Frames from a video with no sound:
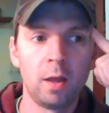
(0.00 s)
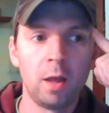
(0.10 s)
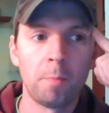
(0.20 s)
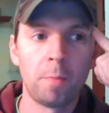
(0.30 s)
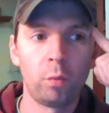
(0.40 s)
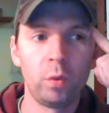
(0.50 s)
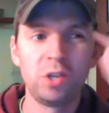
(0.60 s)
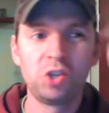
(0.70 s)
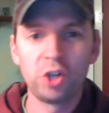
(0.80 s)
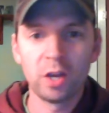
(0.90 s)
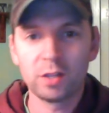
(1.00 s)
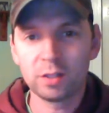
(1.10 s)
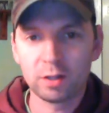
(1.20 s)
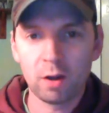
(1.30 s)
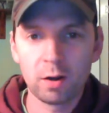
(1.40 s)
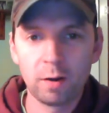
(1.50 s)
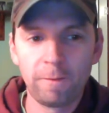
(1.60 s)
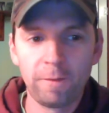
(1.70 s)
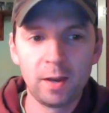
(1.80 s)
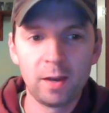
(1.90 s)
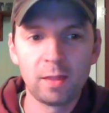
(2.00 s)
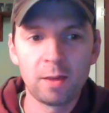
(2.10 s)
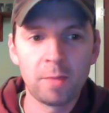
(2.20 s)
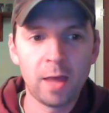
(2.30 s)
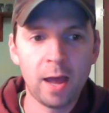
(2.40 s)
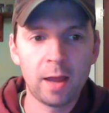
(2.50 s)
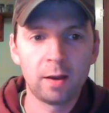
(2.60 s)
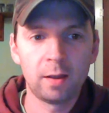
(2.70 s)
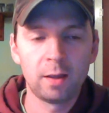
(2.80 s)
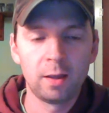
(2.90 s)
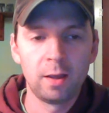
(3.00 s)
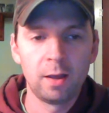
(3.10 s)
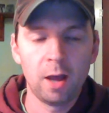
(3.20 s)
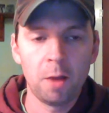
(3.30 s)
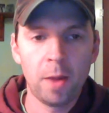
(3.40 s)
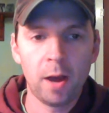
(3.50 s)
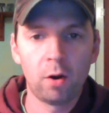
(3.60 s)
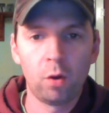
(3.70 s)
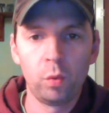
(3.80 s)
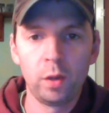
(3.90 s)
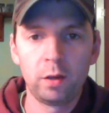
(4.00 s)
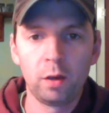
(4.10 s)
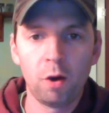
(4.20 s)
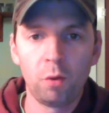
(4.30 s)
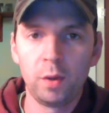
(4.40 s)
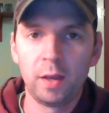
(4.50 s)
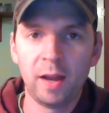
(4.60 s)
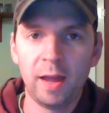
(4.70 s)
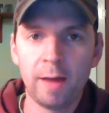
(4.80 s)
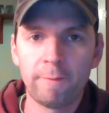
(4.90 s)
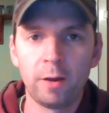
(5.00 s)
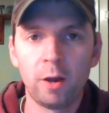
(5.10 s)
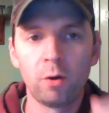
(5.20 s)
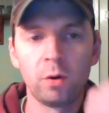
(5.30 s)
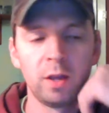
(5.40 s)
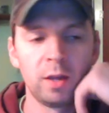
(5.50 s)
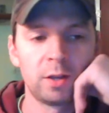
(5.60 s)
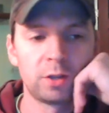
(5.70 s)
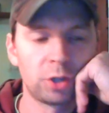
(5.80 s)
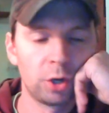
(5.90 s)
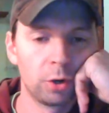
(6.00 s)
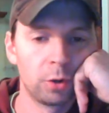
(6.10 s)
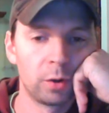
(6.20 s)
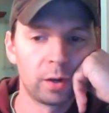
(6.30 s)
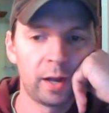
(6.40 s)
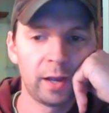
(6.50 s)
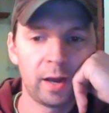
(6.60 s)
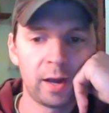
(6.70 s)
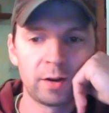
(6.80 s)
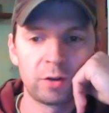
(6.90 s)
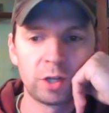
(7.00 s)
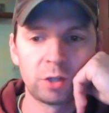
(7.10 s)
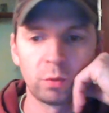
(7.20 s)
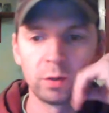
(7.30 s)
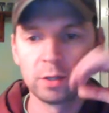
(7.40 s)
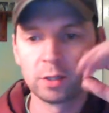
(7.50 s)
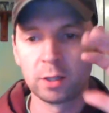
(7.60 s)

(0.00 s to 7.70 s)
But we just started feeding them that about a week and a half ago. So I kind of just was